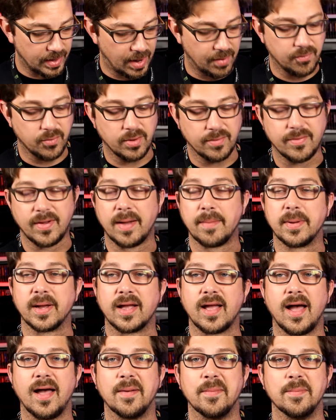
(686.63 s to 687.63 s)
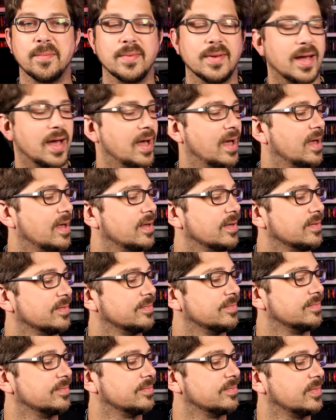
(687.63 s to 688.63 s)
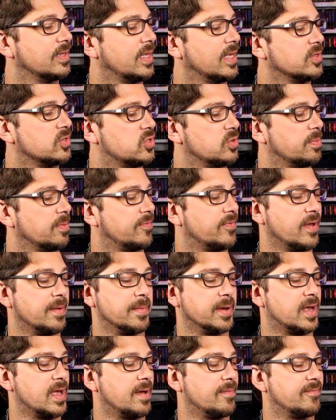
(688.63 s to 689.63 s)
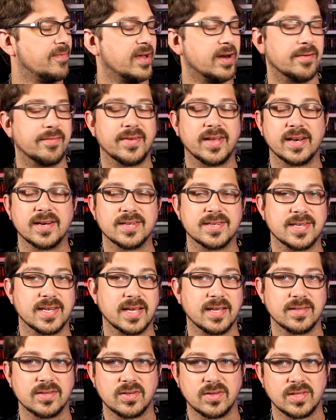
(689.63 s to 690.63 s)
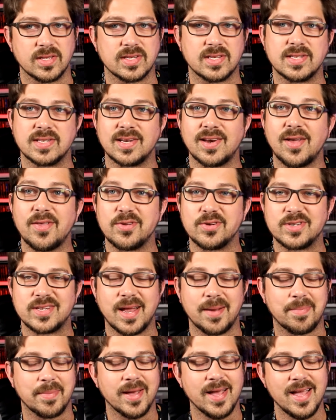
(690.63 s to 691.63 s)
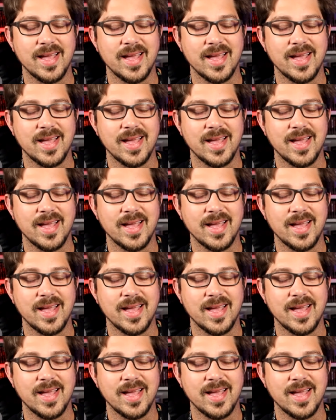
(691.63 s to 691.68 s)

every Famicom and Super Famicom Final Fantasy, and so this is another step